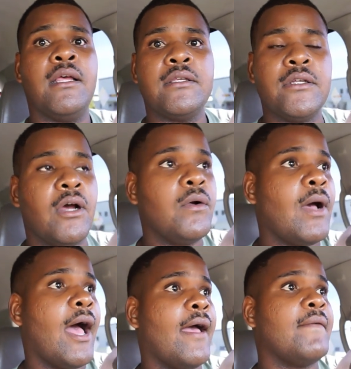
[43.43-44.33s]
you know,
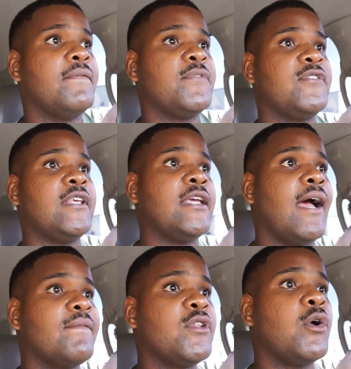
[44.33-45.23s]

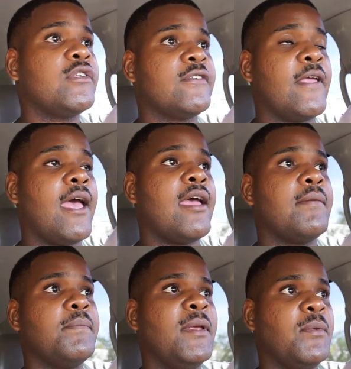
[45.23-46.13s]
I've noticed that
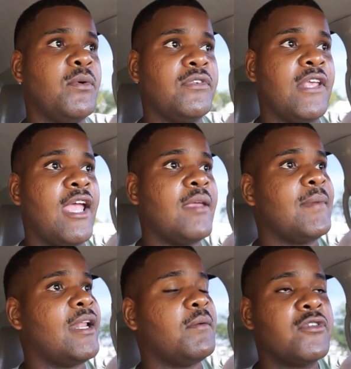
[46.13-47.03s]
people will say, hey
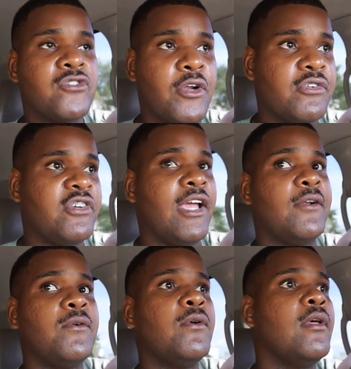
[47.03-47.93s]
man, I want to start a
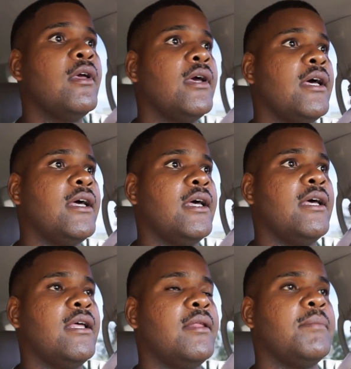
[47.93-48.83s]
channel,
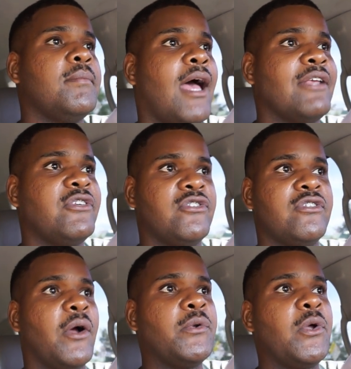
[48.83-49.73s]
I just
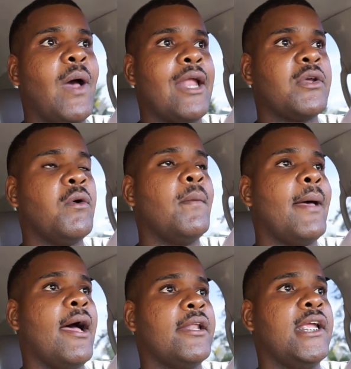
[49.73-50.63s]
don't know how to go
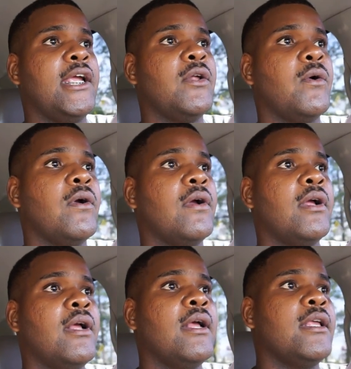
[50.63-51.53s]
about it, or
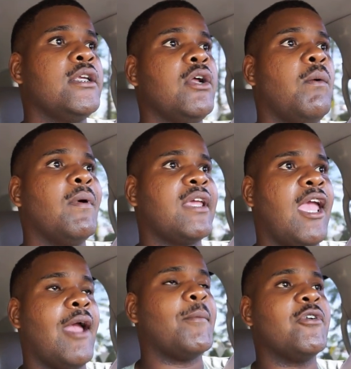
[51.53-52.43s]
you know, what
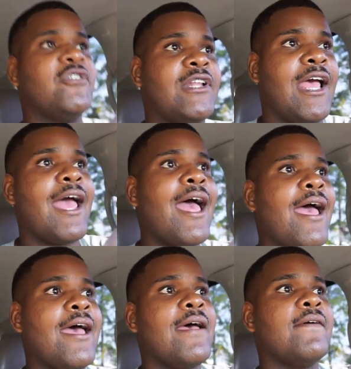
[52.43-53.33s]
camera should I
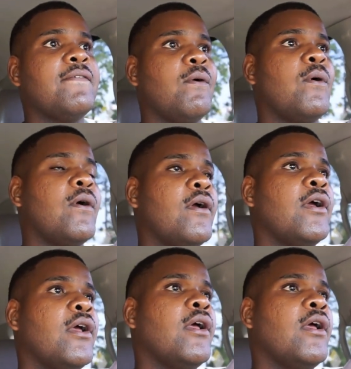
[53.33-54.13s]
have, or